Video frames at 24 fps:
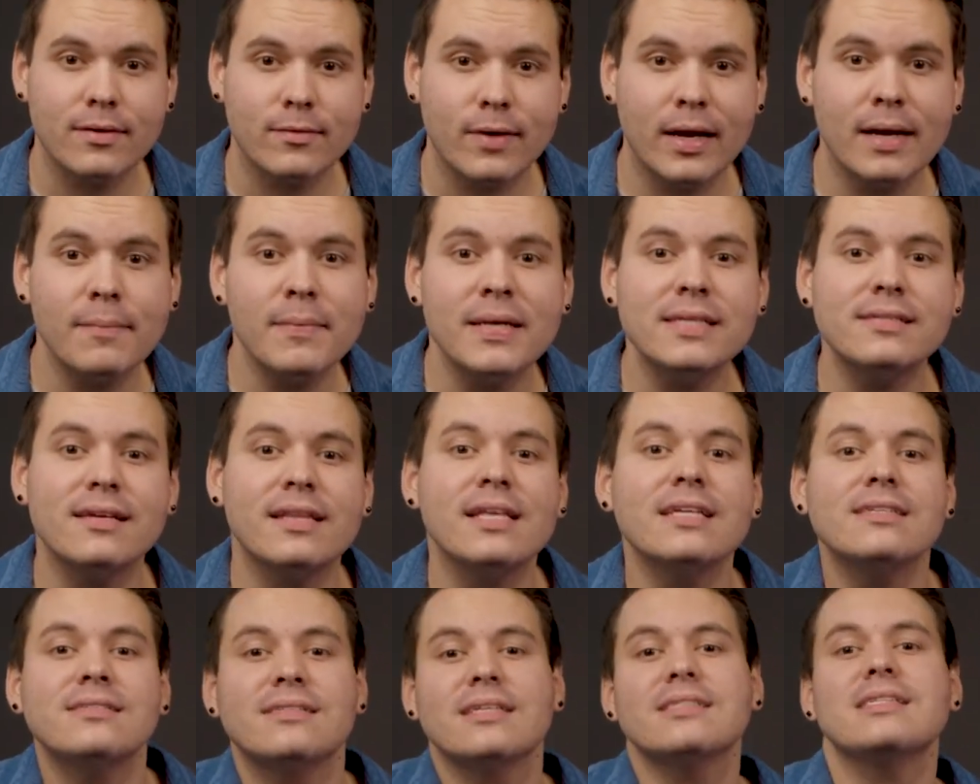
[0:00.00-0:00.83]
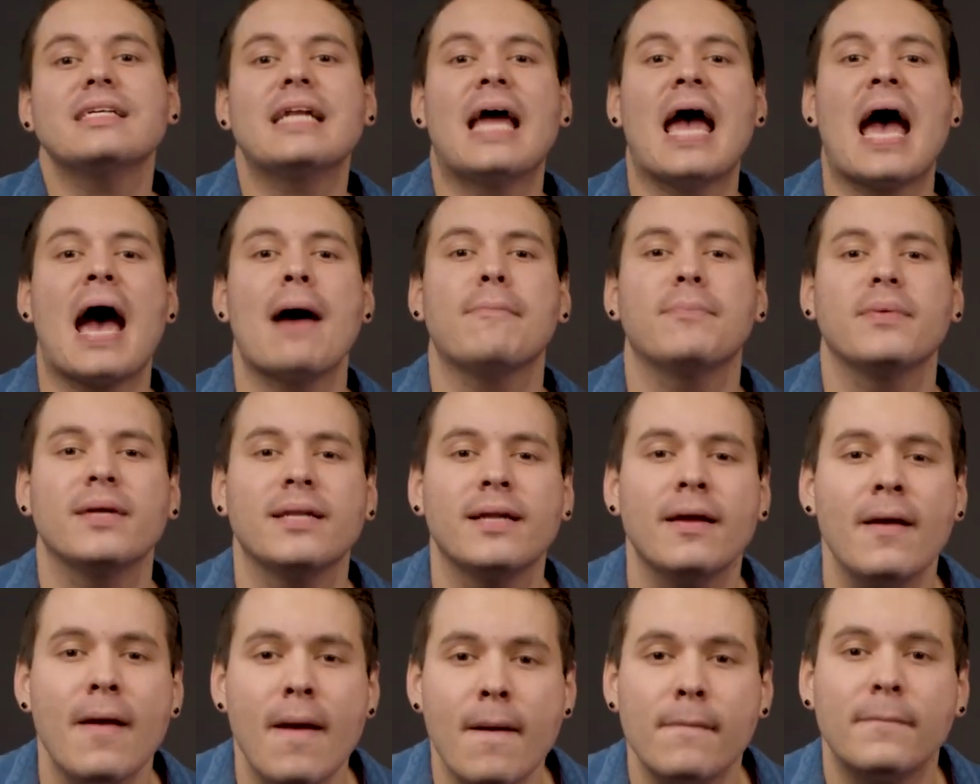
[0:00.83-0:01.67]
Right? It means that this doesn't
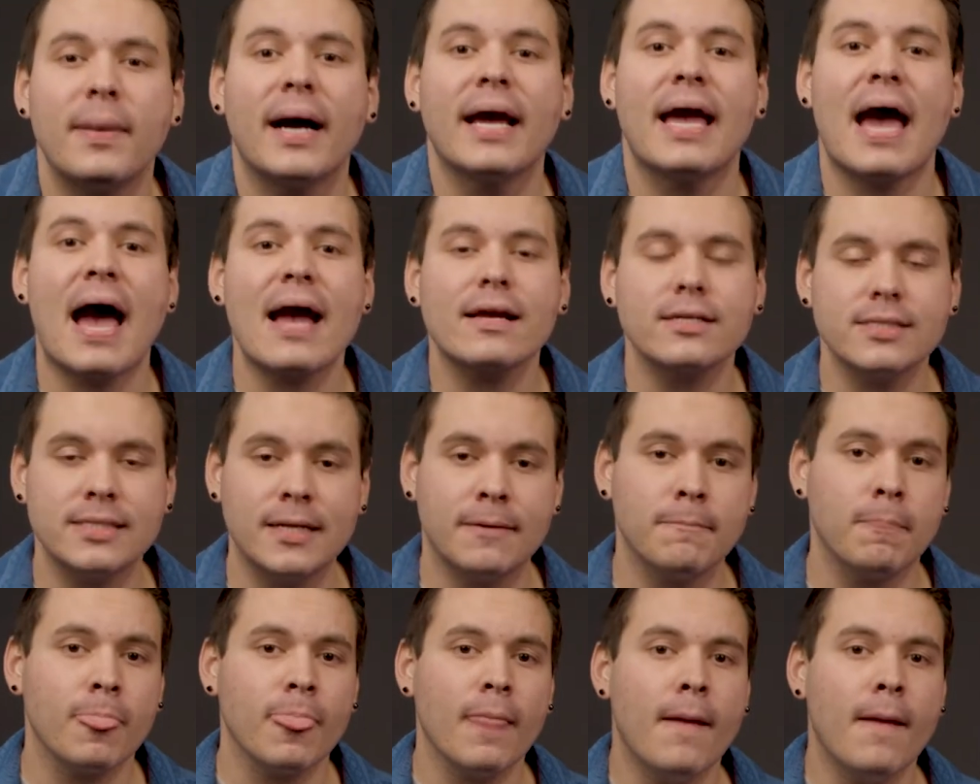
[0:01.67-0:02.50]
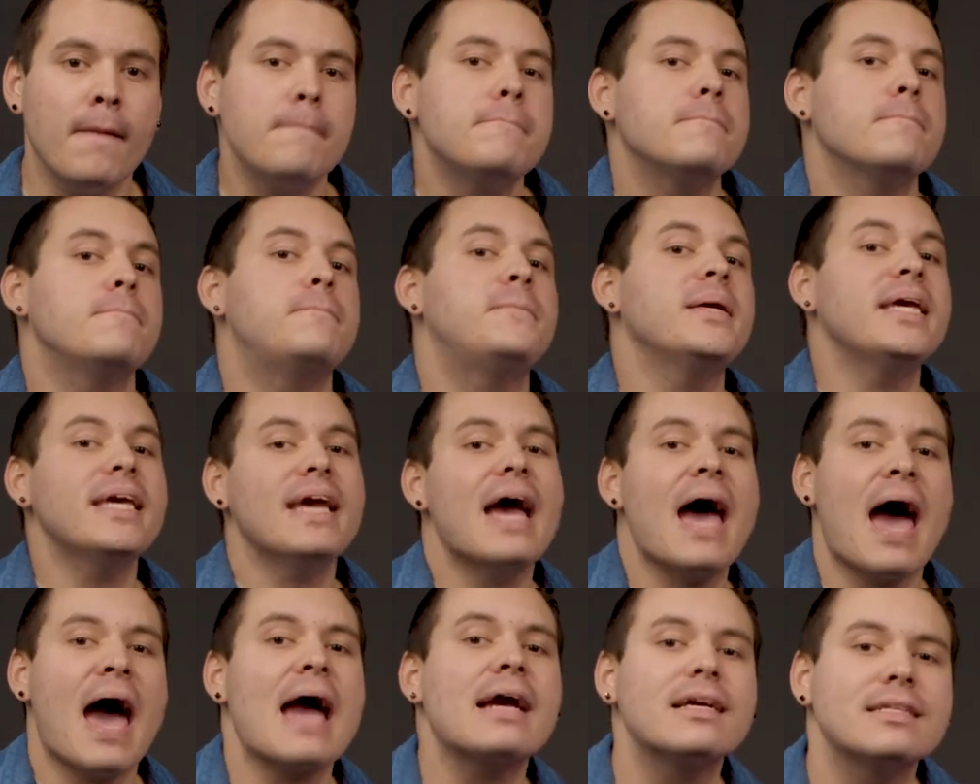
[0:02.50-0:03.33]
happen by accident. Be
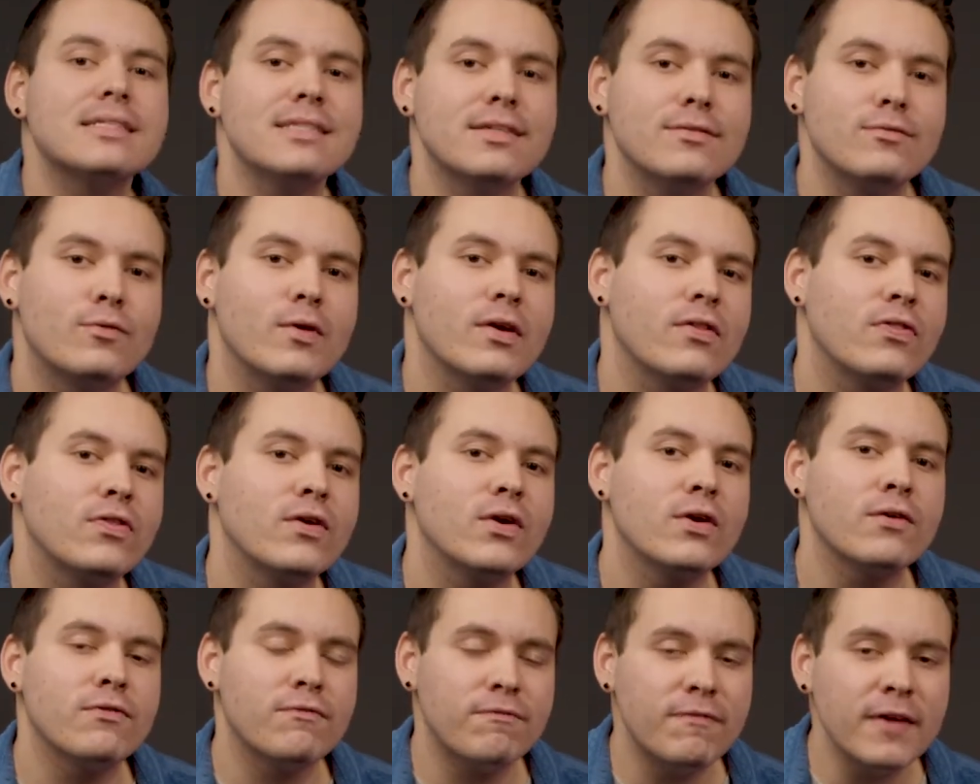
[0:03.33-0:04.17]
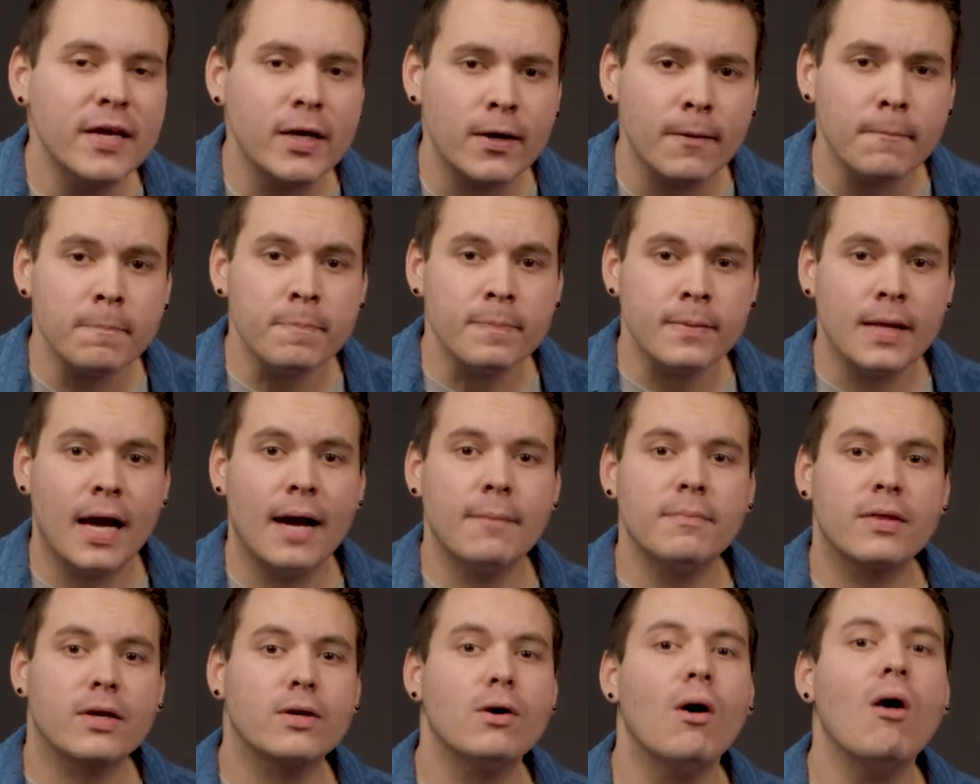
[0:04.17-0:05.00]
active with your fear.
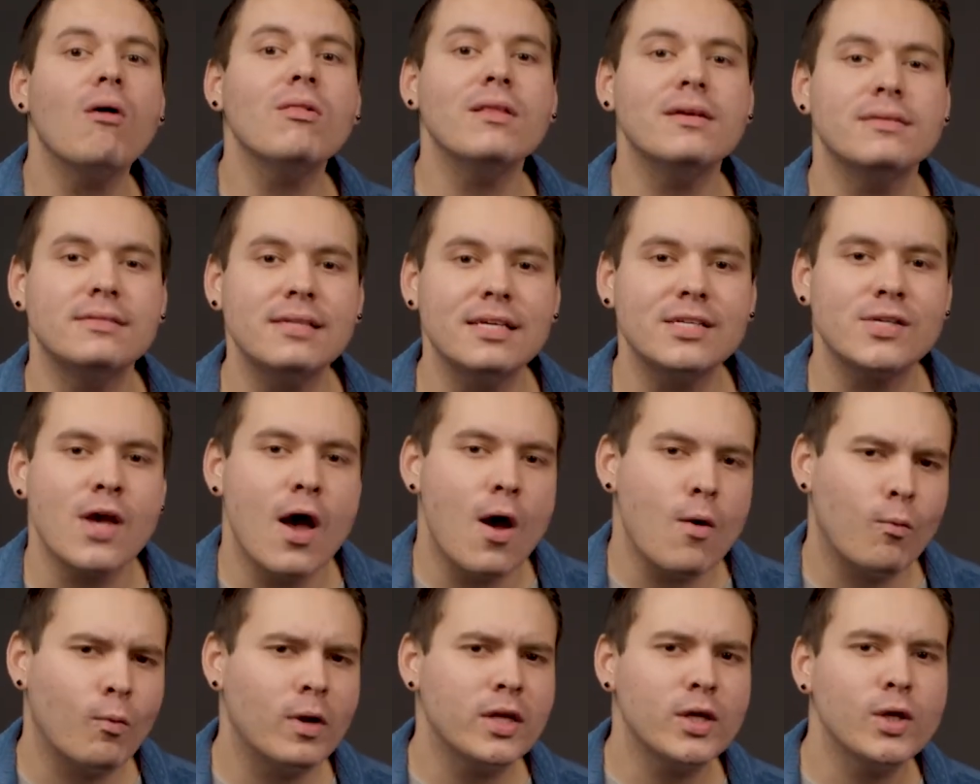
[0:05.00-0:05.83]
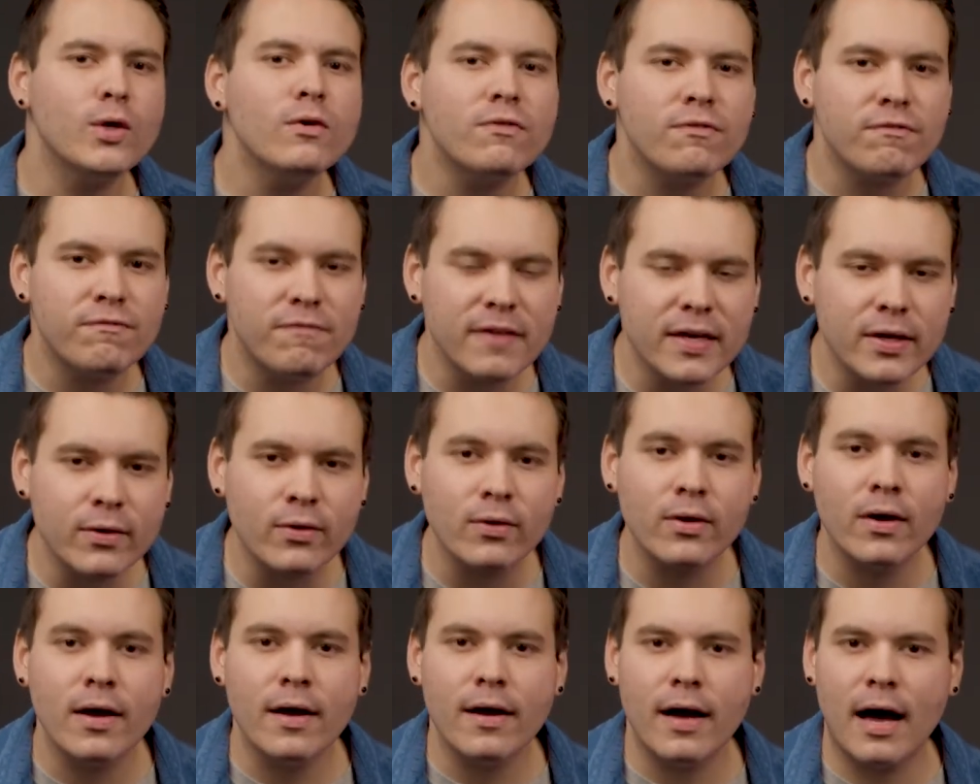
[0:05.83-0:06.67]
The call is this: when you
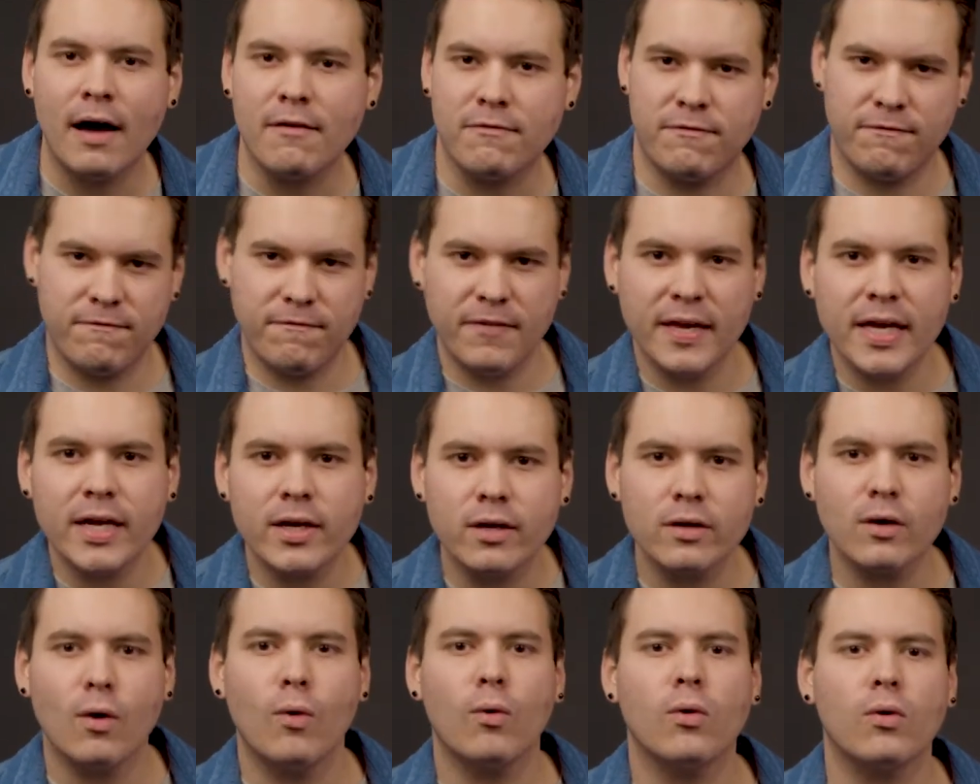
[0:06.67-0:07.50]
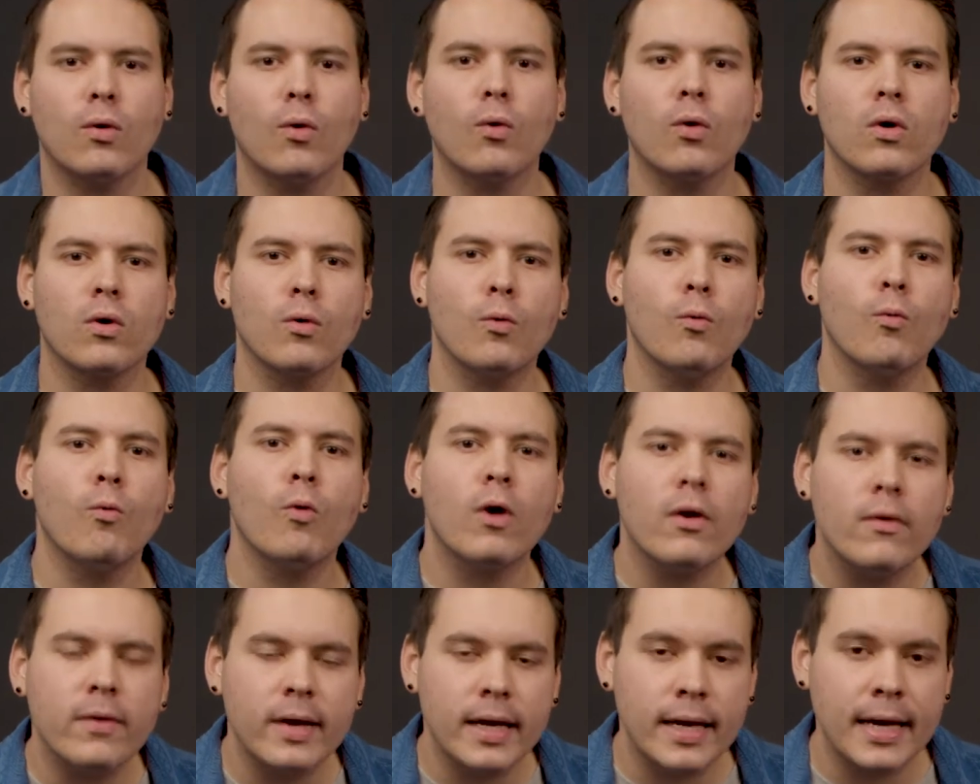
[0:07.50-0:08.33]
feel a fear or
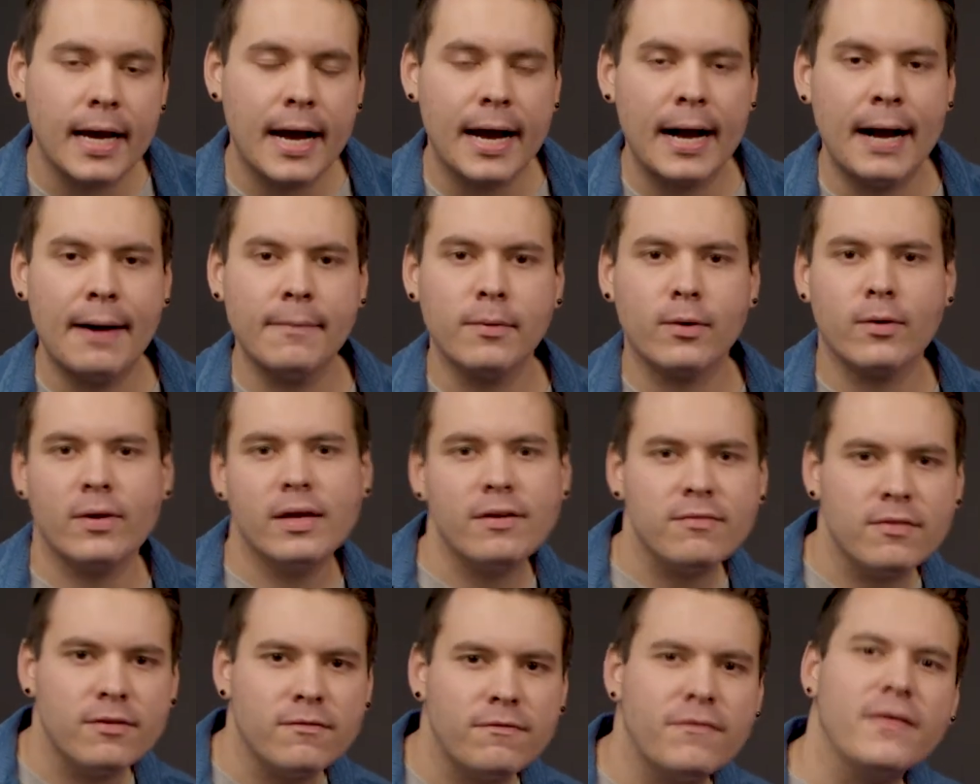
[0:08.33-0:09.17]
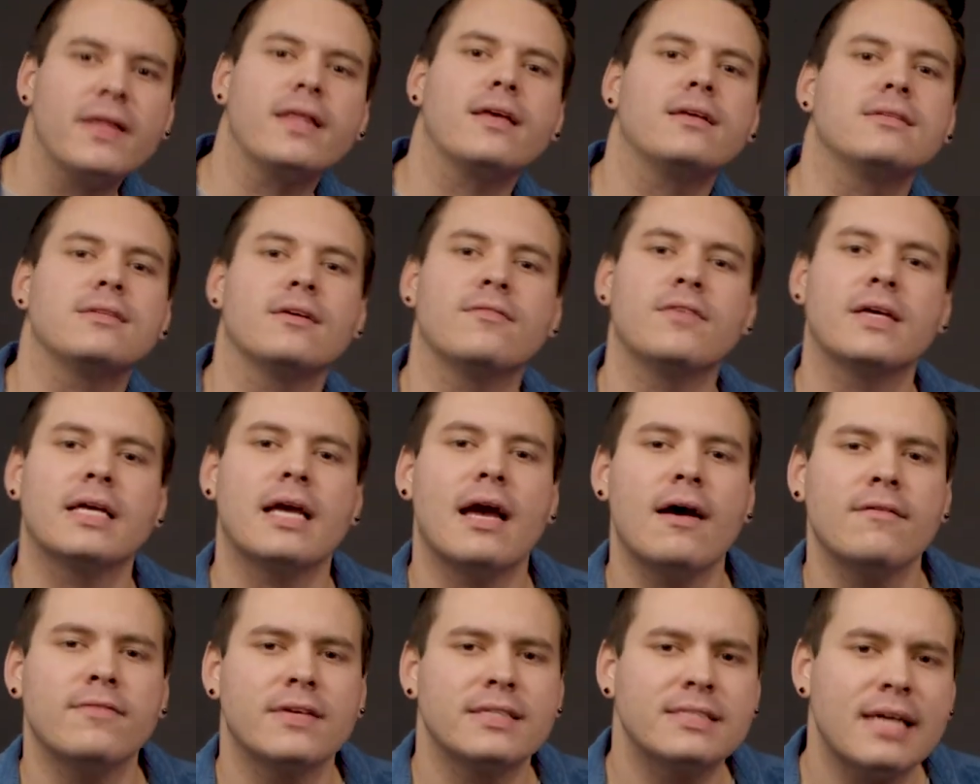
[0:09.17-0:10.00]
worry or even feelings of
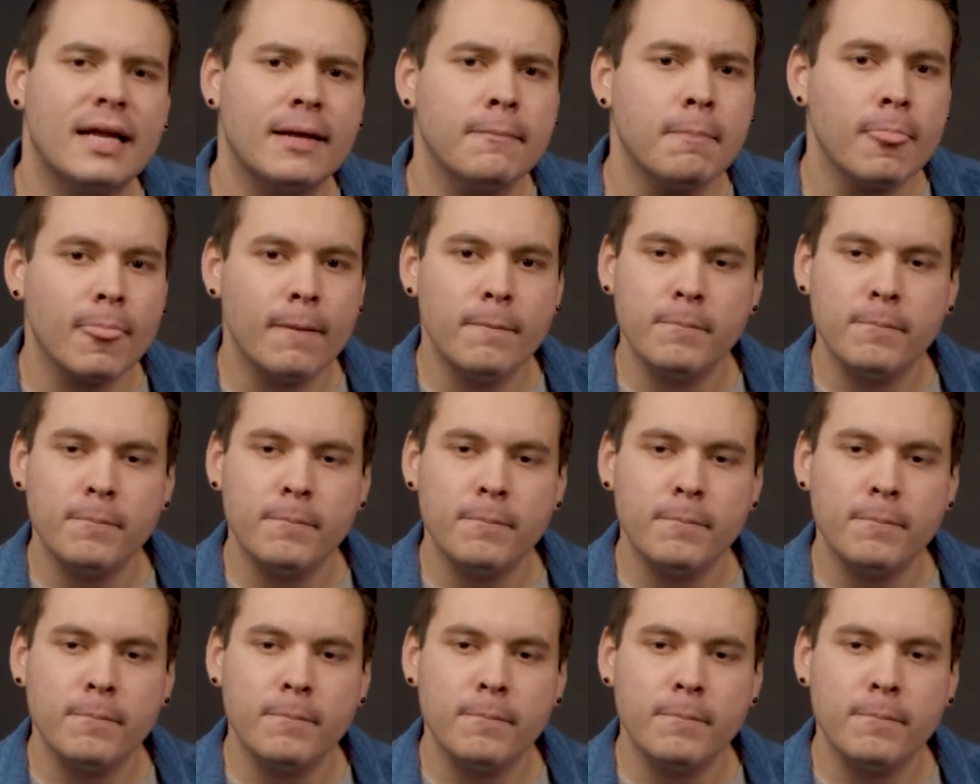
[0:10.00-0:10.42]
anxiety,